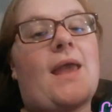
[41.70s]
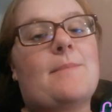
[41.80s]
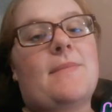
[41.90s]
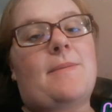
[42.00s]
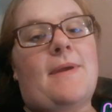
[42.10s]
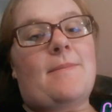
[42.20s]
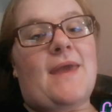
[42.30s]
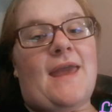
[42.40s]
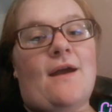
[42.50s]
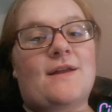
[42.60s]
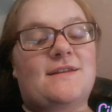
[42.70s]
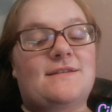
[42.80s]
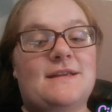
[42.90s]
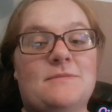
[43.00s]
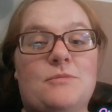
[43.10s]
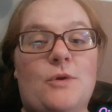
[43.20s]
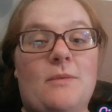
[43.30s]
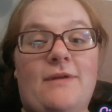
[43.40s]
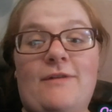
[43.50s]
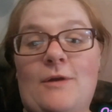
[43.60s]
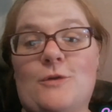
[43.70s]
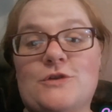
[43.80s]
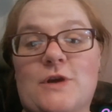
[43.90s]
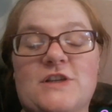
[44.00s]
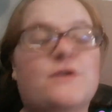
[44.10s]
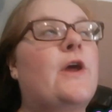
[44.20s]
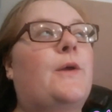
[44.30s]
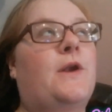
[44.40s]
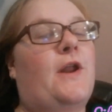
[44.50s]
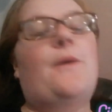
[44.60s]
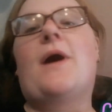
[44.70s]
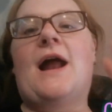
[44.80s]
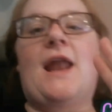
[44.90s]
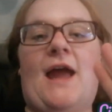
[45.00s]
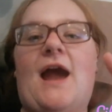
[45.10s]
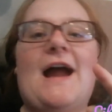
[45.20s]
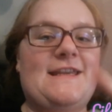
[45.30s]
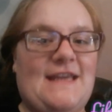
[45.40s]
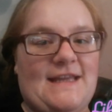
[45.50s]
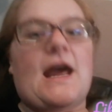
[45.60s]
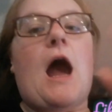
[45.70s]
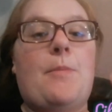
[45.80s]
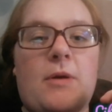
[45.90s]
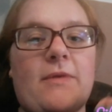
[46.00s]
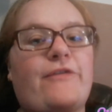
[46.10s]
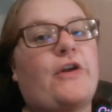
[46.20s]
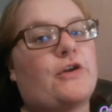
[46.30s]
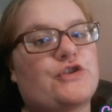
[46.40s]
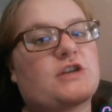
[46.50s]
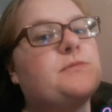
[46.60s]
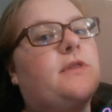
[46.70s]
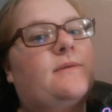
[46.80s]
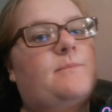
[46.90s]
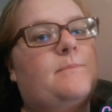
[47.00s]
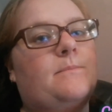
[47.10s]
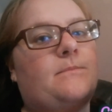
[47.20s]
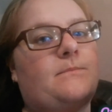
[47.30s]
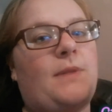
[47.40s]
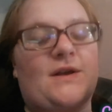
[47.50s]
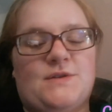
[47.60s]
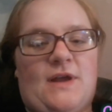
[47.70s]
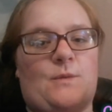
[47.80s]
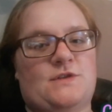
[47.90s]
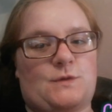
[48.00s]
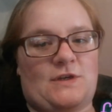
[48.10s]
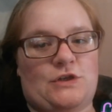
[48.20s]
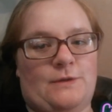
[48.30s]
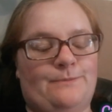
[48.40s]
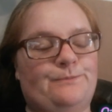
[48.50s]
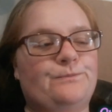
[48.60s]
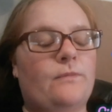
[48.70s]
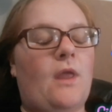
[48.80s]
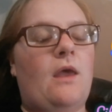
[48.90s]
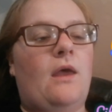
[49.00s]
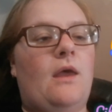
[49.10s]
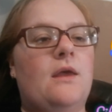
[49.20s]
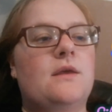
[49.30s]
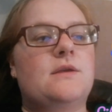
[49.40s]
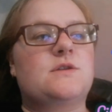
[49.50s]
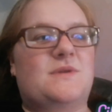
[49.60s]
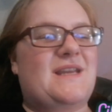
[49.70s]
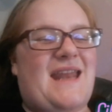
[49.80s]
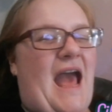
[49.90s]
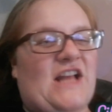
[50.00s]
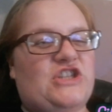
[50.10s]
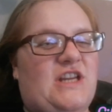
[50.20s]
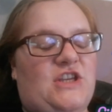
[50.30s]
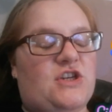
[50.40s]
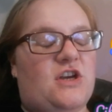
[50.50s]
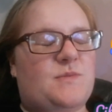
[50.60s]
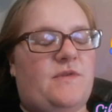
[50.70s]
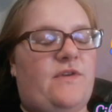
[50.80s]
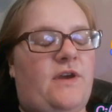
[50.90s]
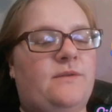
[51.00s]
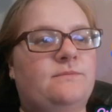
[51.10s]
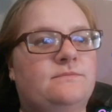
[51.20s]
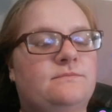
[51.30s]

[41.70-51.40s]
maybe me, I didn't put my phone on charge. No, I lied. I did. I put my phone on charge, but the plug socket wasn't switched on. So it didn't actually charge my phone.